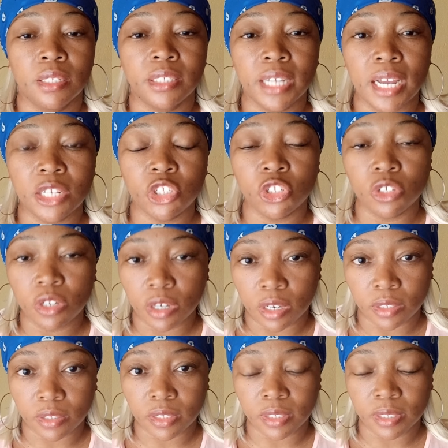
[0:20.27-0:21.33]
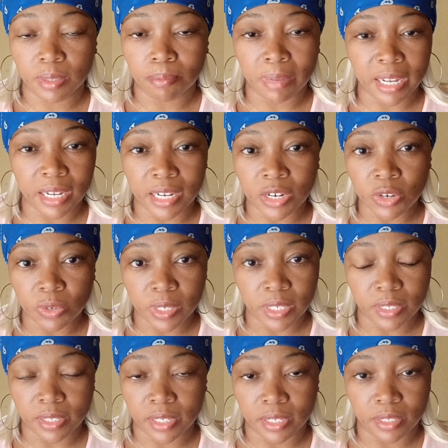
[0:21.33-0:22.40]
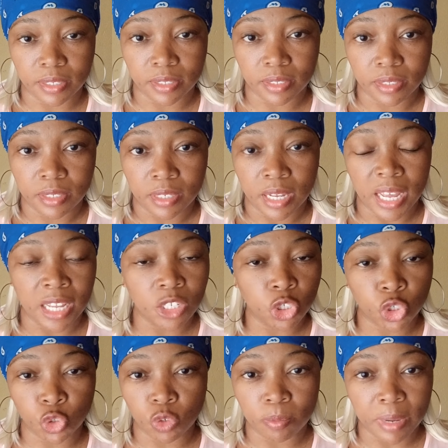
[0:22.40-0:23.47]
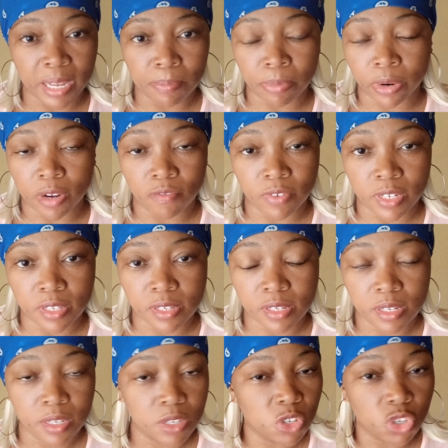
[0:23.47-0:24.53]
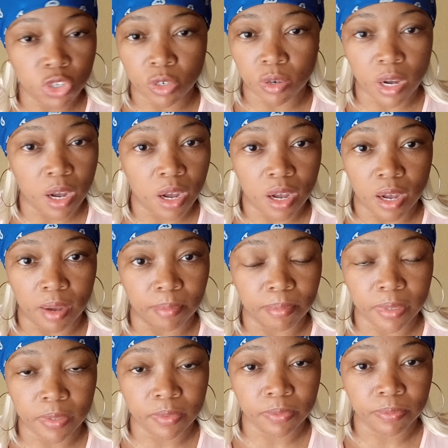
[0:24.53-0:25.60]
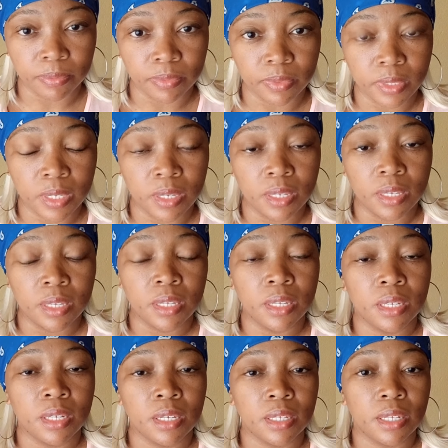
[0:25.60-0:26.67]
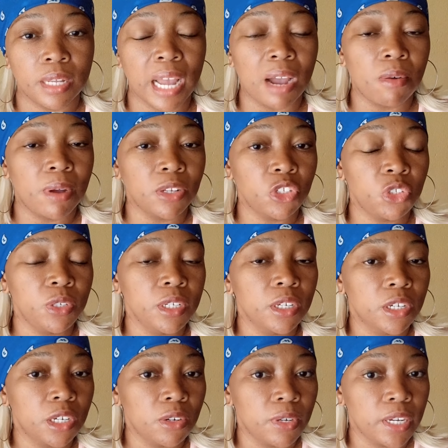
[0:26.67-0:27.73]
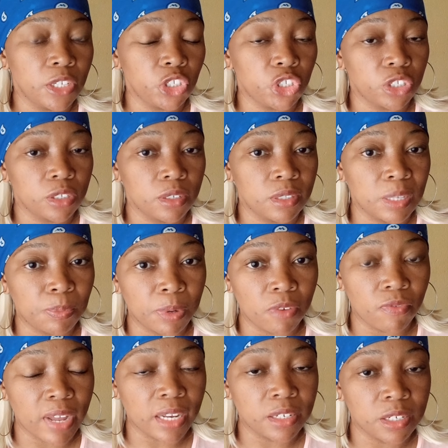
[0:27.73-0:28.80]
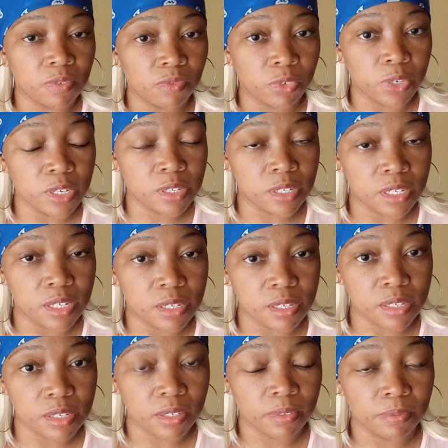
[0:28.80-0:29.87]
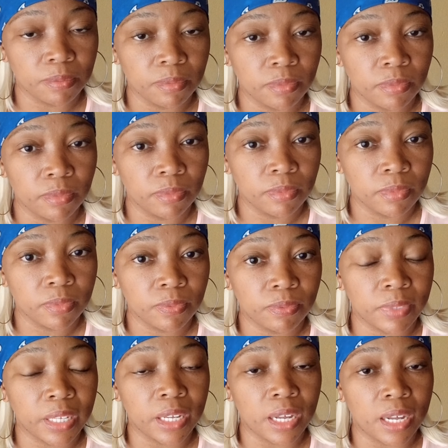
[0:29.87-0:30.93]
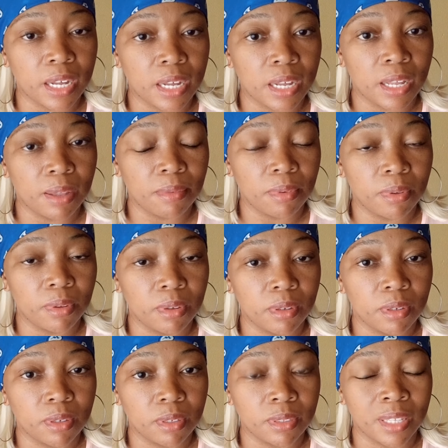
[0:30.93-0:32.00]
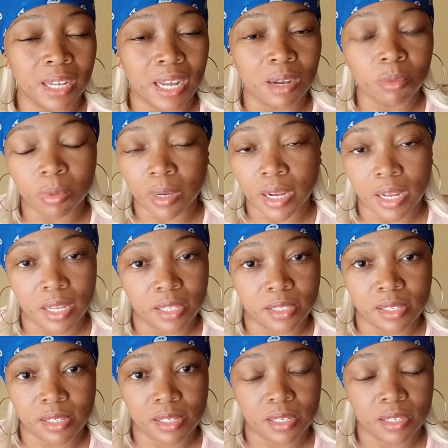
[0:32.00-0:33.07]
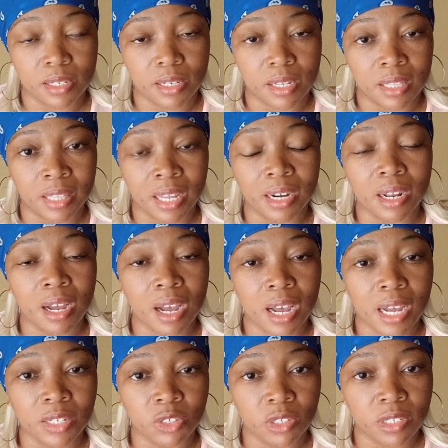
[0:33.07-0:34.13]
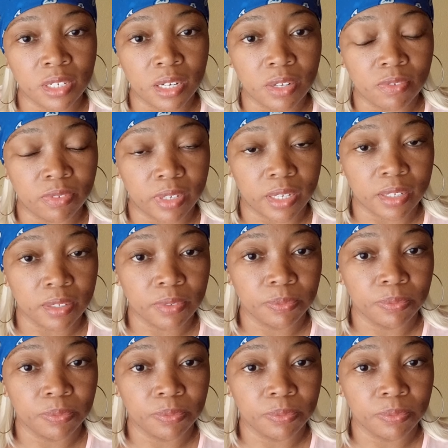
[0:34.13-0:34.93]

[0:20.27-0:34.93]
Touch not my anointed and do my prophets no harm. I want to encourage the prophetic voices that there are words that are hard to deliver.